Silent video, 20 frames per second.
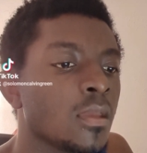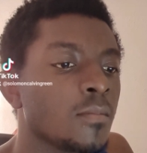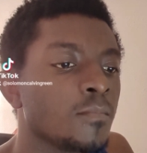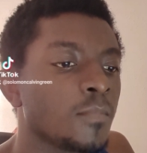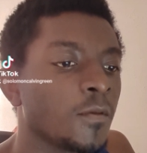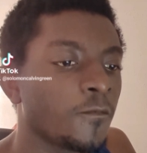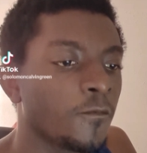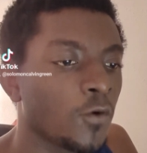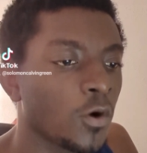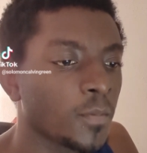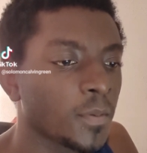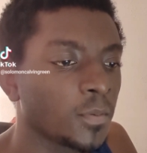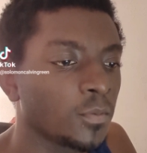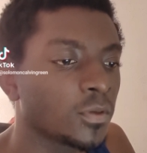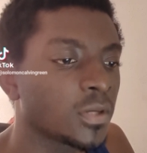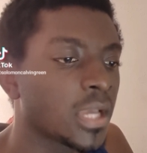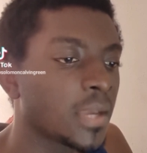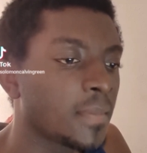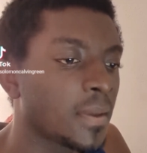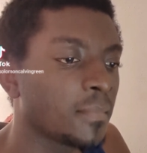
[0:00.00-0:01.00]
before people
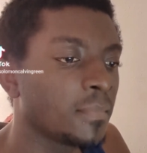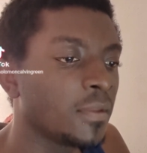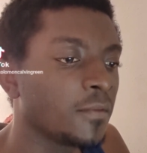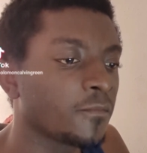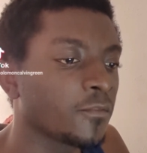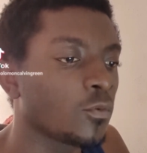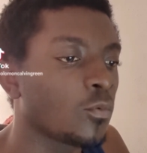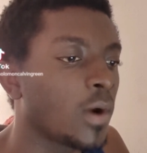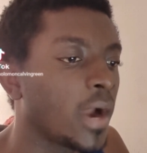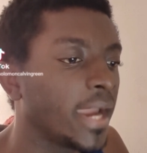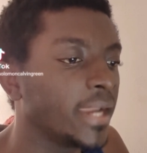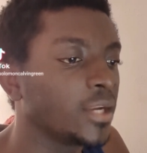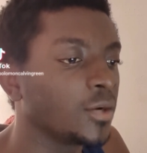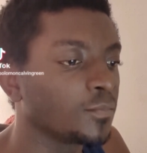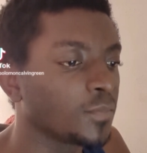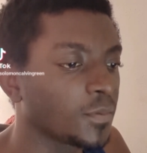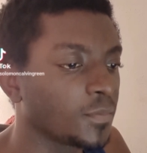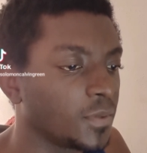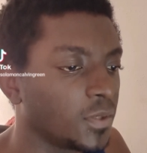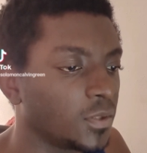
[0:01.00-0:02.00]
come at me for why I don't
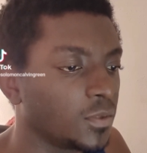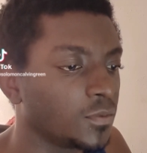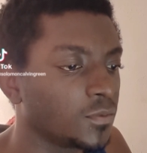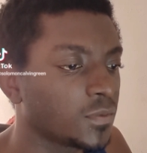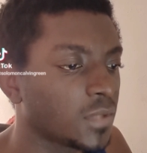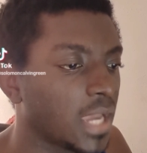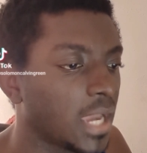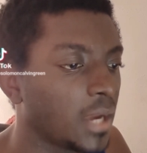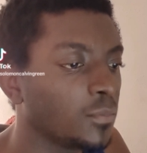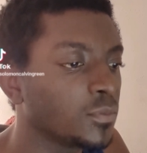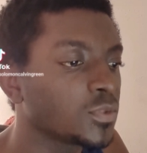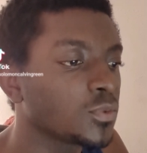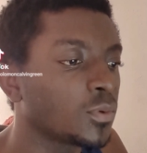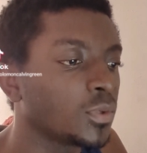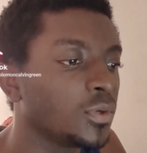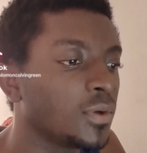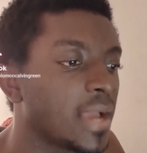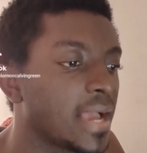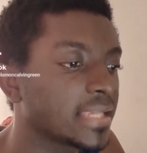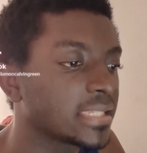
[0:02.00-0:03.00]
propose, I was the one
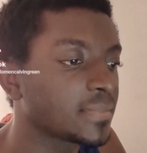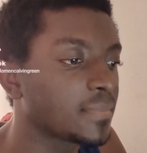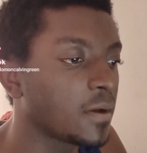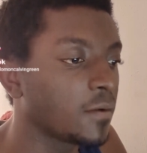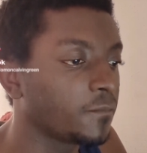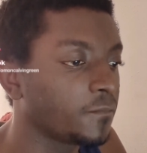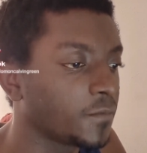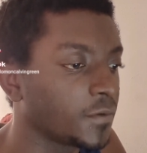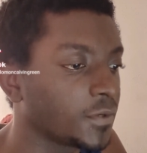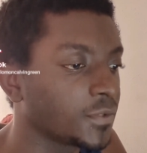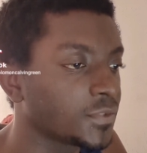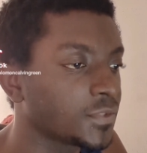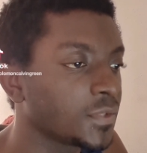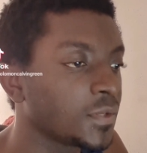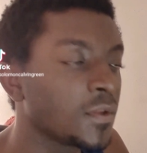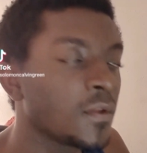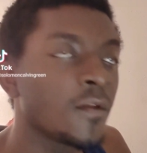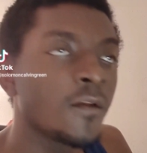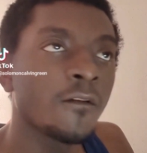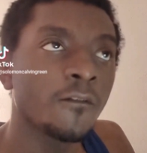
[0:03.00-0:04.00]
who asked him out first.
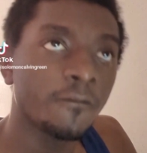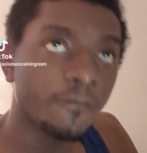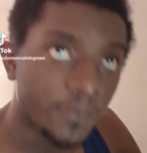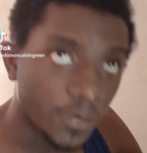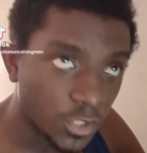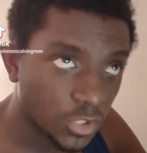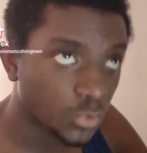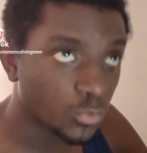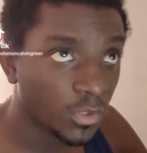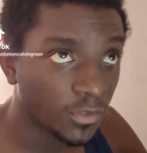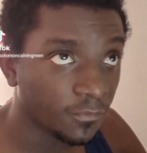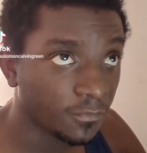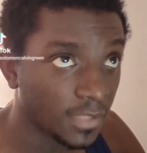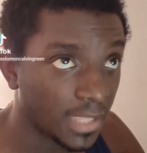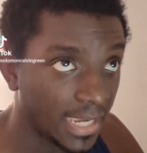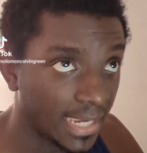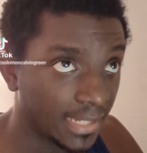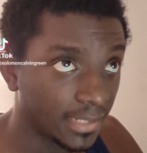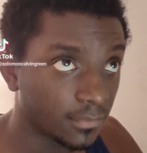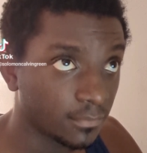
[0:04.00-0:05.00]
First red
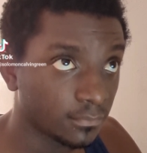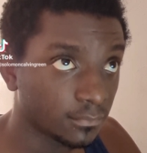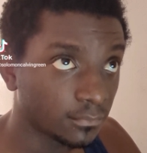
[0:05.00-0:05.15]
flag.